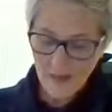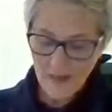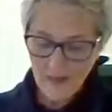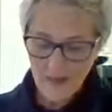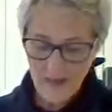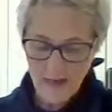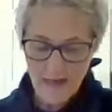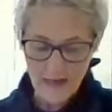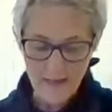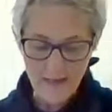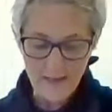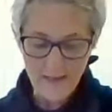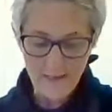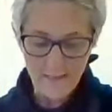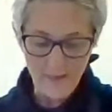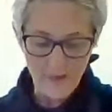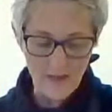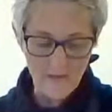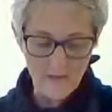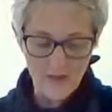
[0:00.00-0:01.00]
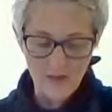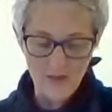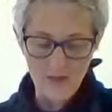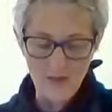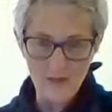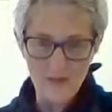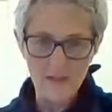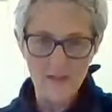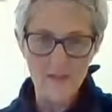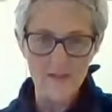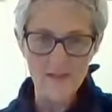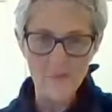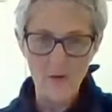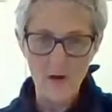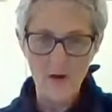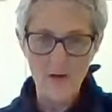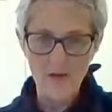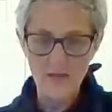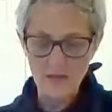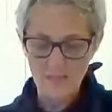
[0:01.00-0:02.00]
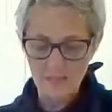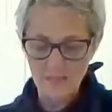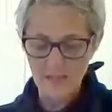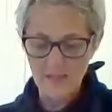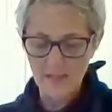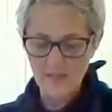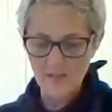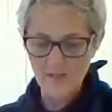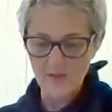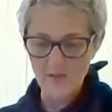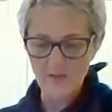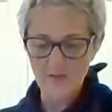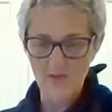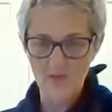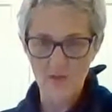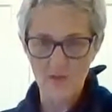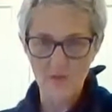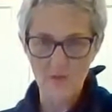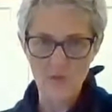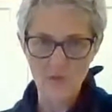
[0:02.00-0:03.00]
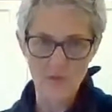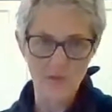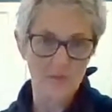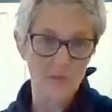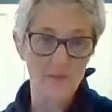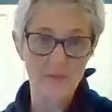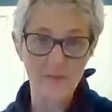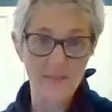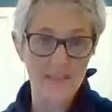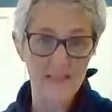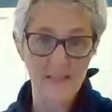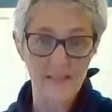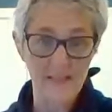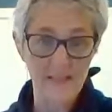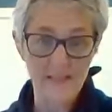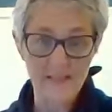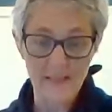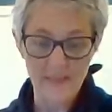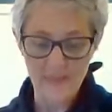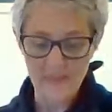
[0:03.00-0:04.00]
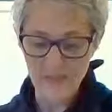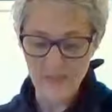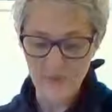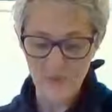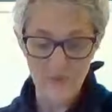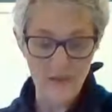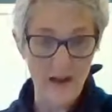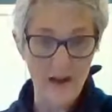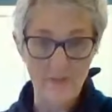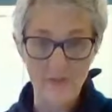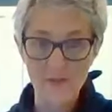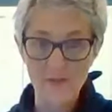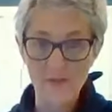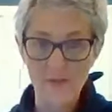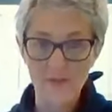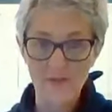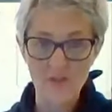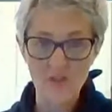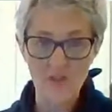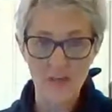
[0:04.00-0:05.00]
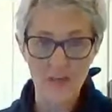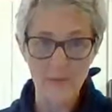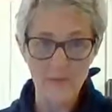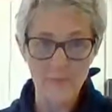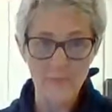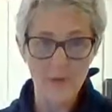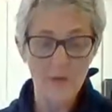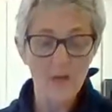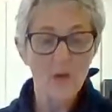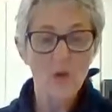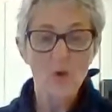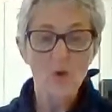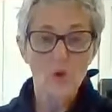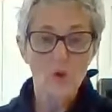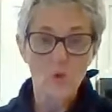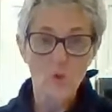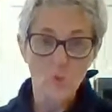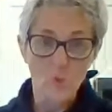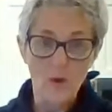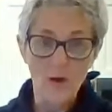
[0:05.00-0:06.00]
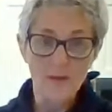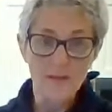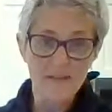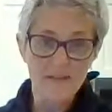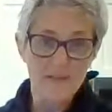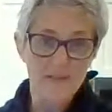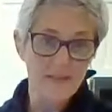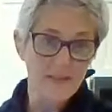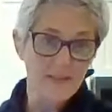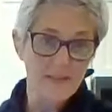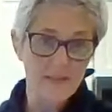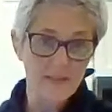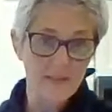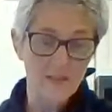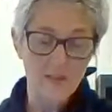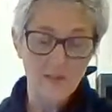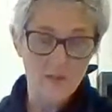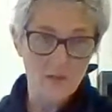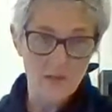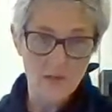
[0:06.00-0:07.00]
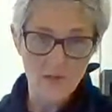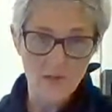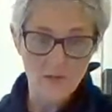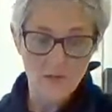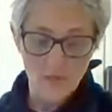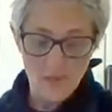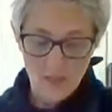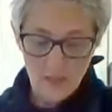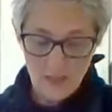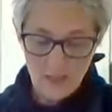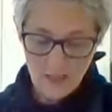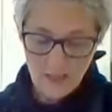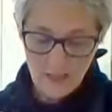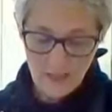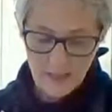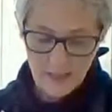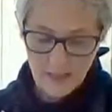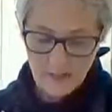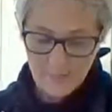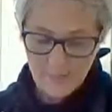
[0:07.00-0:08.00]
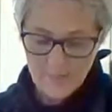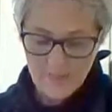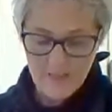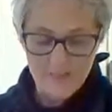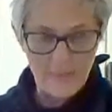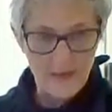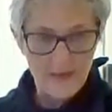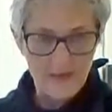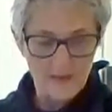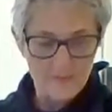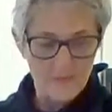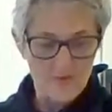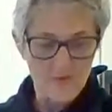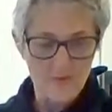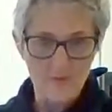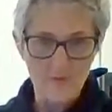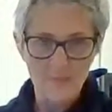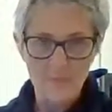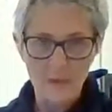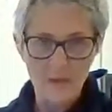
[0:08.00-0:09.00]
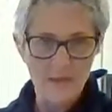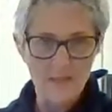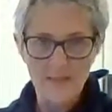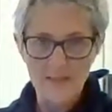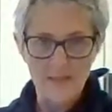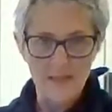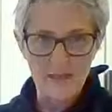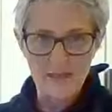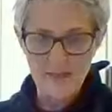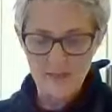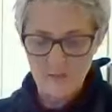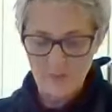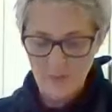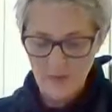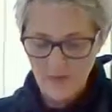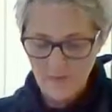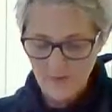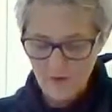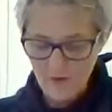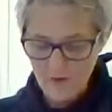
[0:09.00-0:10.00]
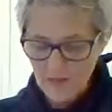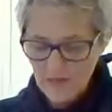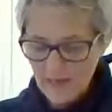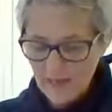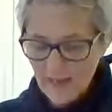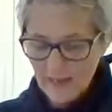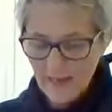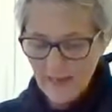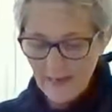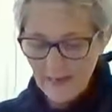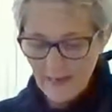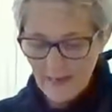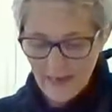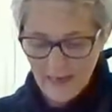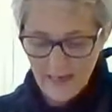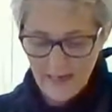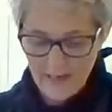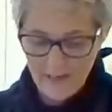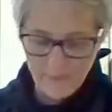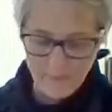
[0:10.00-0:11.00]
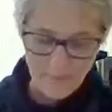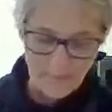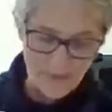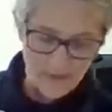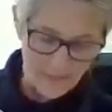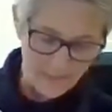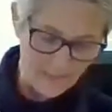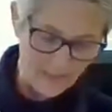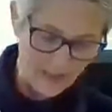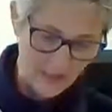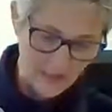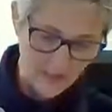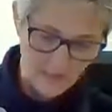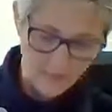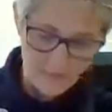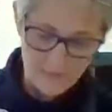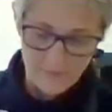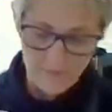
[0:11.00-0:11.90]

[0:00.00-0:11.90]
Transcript: I am not very good at this part, because what you're going to do is slice them into whatever sort of shape you want to slice it into, to make them sort of bite-sized or whatever. And I'm like,